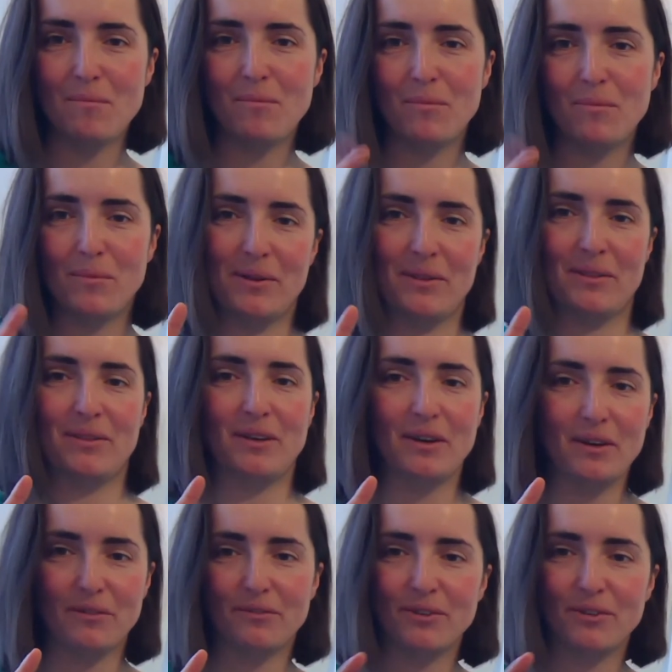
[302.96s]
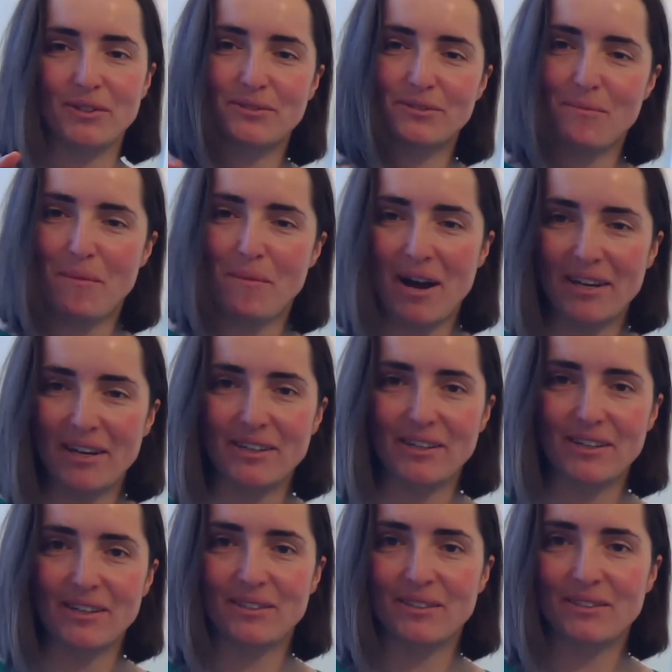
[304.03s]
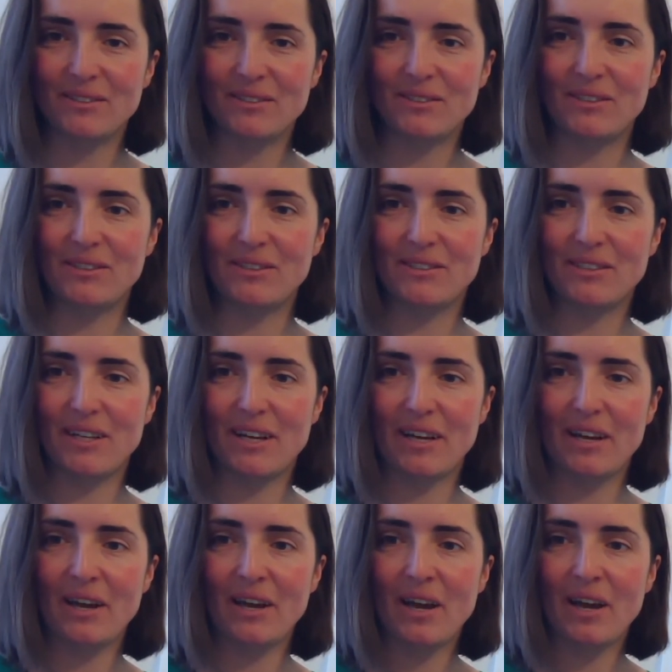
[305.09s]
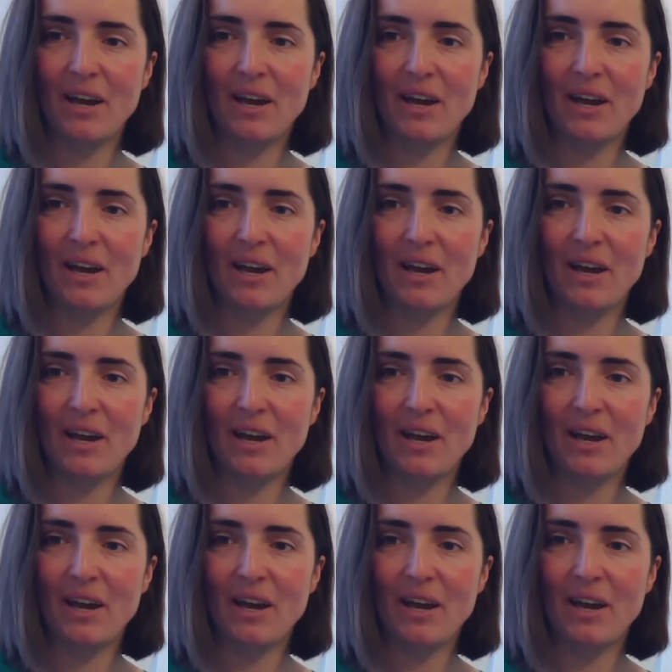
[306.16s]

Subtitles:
with a first reminder, so to say,